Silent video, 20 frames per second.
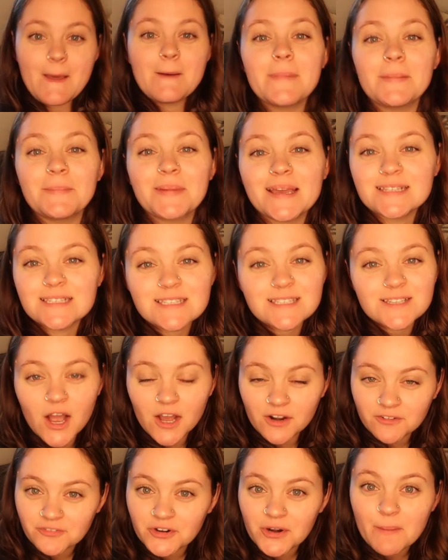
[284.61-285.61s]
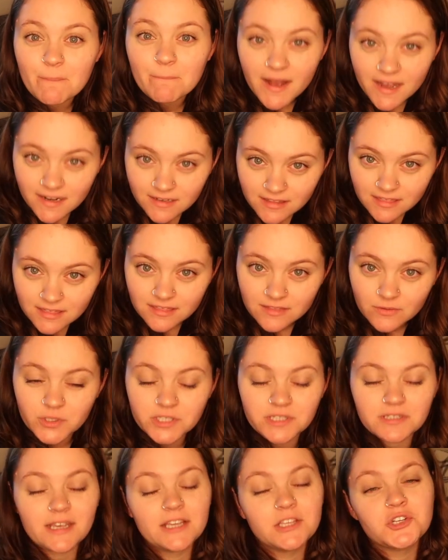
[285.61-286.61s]
My man's is gone for a month
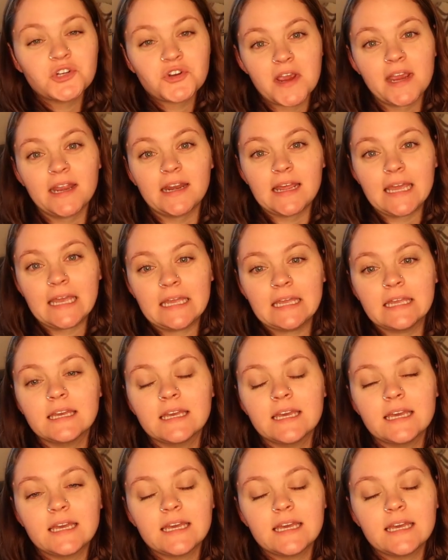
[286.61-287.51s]
with in training.